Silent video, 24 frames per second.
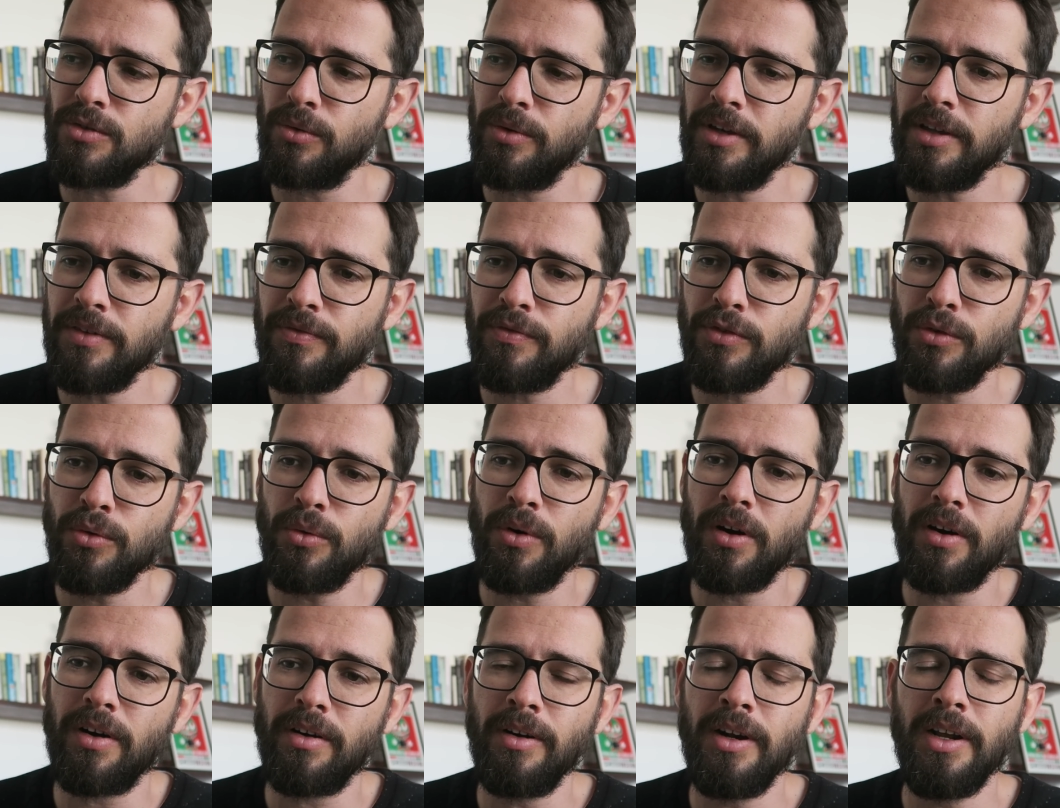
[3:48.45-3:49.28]
So if you
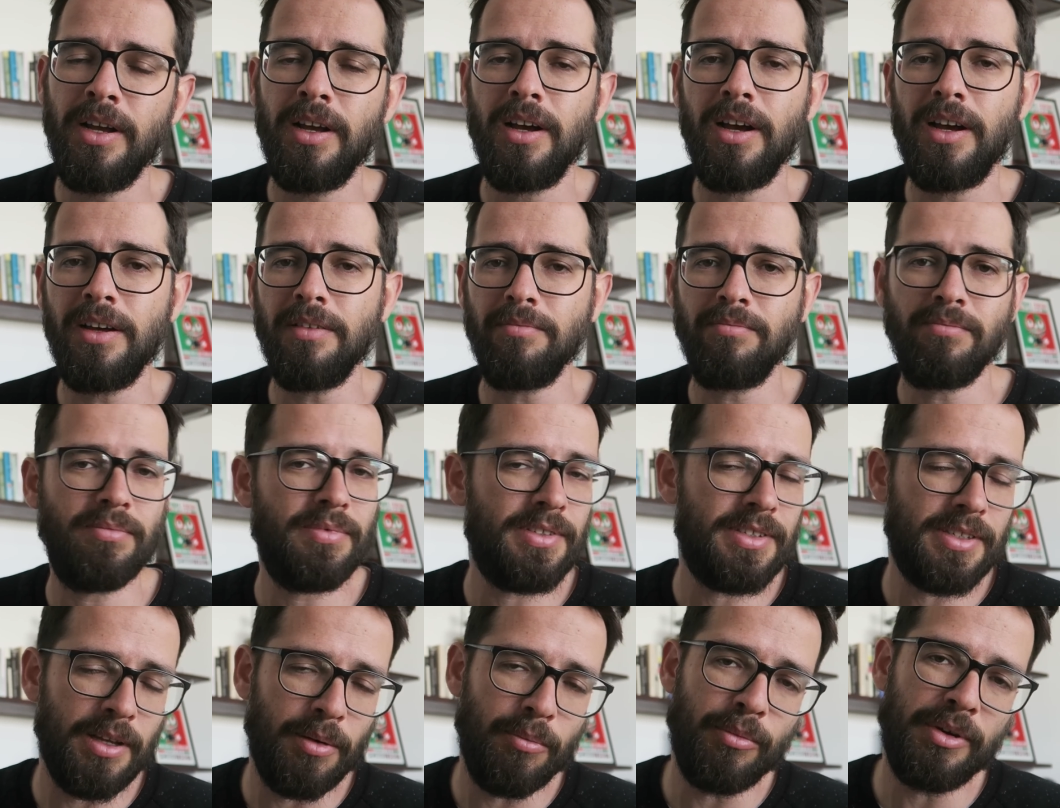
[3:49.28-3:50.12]
are
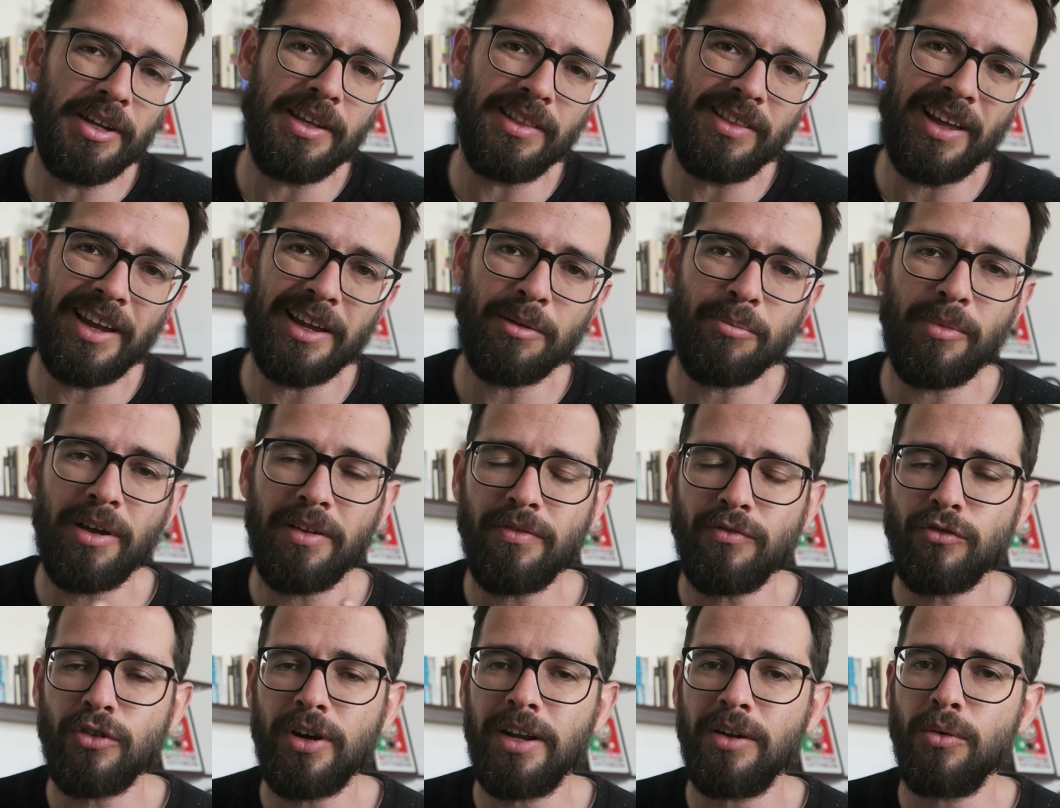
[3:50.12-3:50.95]
somebody like my
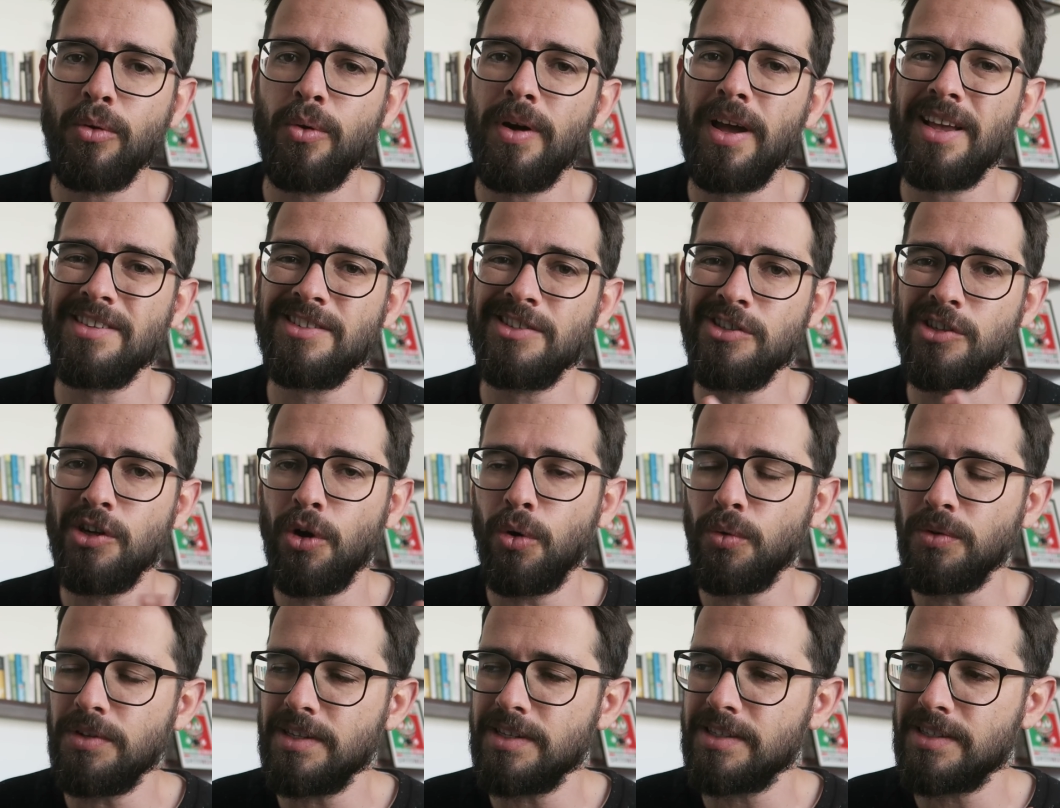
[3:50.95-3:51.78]
friend who has
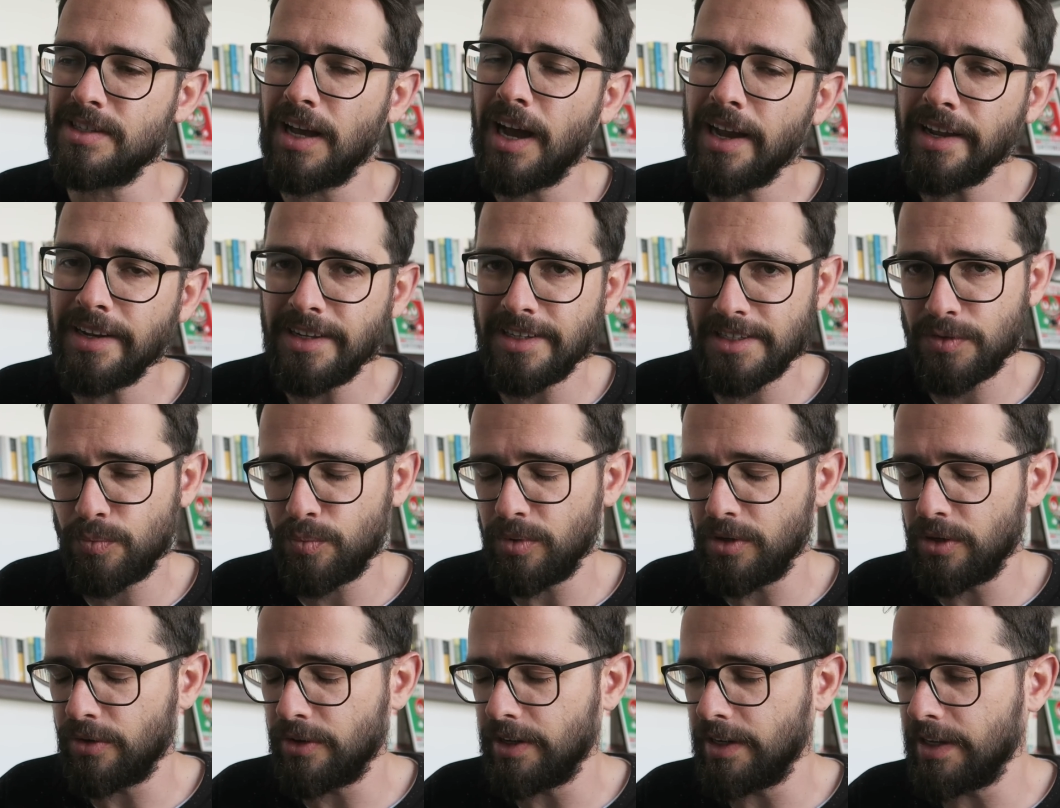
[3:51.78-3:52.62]
no design
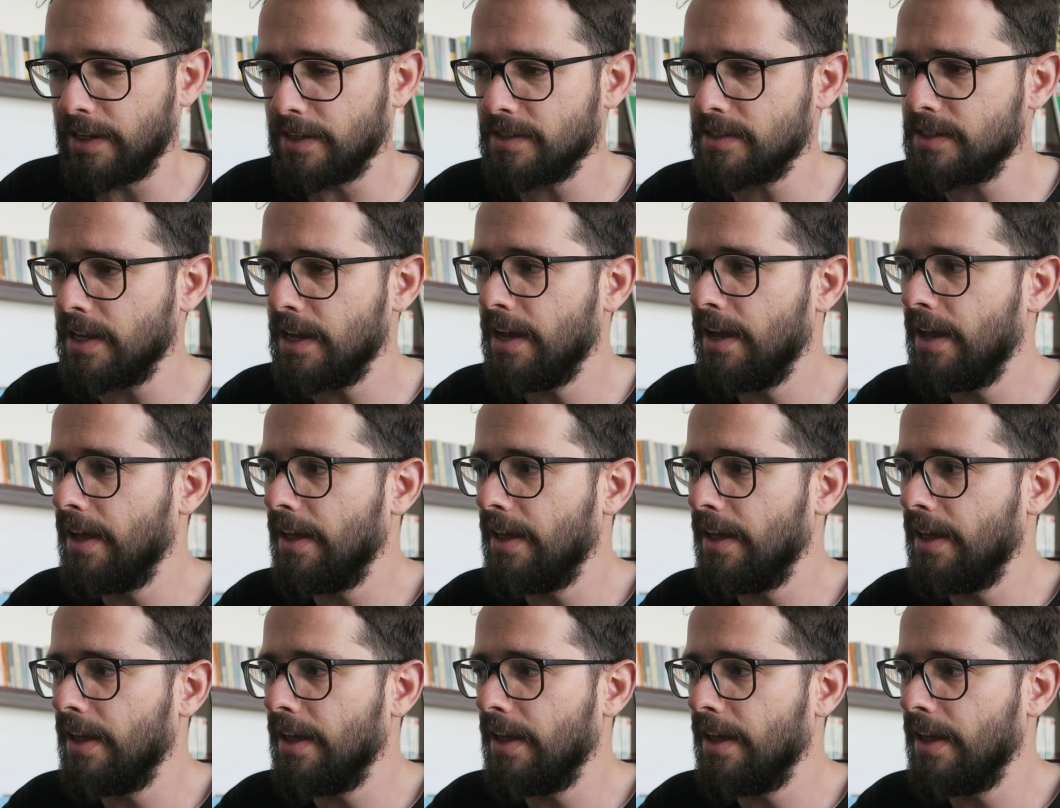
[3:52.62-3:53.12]
experience,